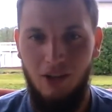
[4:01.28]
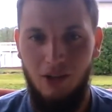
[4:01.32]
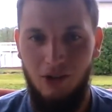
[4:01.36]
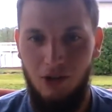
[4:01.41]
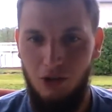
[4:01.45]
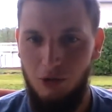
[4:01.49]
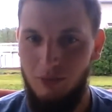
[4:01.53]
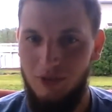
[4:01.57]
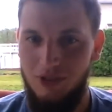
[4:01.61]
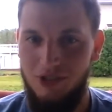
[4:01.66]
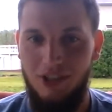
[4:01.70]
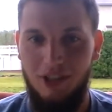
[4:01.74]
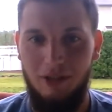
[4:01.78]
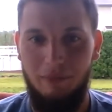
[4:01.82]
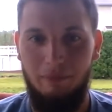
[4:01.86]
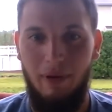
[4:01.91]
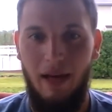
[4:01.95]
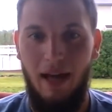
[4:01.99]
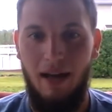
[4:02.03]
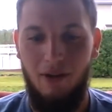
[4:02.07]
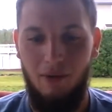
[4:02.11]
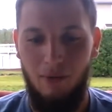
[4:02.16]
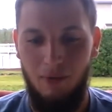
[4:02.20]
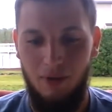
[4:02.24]
humans think
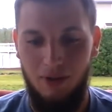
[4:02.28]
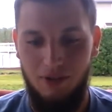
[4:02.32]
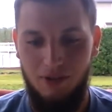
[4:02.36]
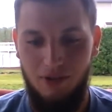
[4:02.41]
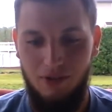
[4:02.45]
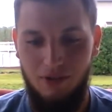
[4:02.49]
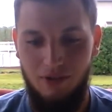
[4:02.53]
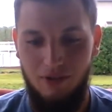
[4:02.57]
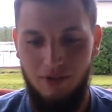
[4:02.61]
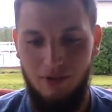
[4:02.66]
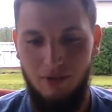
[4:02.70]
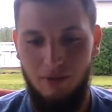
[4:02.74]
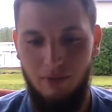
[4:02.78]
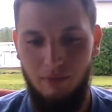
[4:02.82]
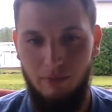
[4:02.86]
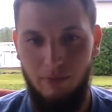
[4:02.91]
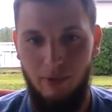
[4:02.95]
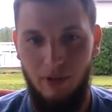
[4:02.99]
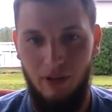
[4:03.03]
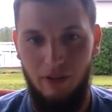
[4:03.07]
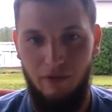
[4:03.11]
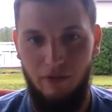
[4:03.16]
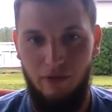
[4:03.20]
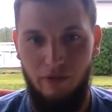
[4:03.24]
backwards,
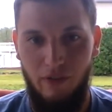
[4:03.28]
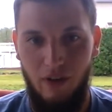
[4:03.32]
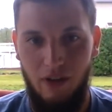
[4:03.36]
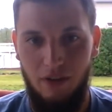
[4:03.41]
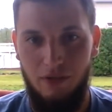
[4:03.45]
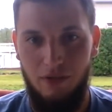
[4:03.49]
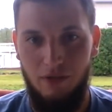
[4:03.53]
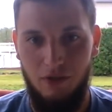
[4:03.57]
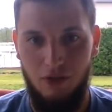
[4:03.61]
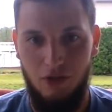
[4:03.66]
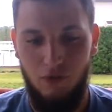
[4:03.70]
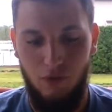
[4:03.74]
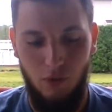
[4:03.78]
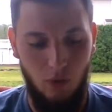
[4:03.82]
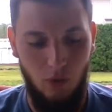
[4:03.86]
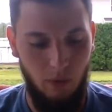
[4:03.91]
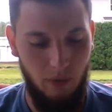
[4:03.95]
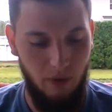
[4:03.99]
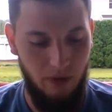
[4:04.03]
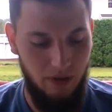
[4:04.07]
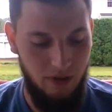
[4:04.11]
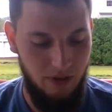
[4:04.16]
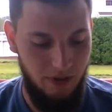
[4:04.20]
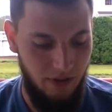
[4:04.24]
but faith looks
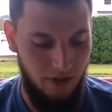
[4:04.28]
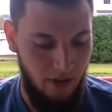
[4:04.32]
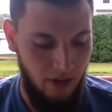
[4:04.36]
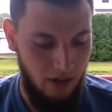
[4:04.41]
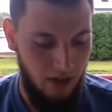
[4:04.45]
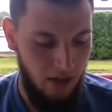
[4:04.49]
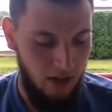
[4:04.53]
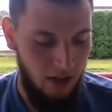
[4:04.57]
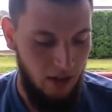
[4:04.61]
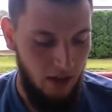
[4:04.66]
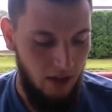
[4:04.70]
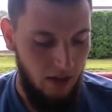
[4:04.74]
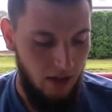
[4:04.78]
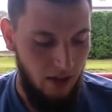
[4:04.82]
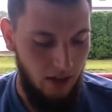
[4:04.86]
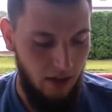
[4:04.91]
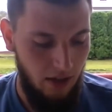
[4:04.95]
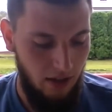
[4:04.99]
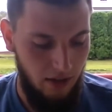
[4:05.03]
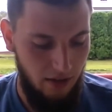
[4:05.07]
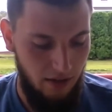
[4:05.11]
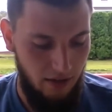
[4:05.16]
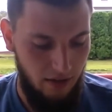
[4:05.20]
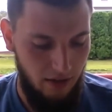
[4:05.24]
forwards.
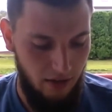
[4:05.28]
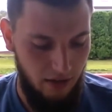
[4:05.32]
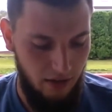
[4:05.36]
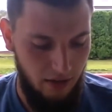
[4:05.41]
And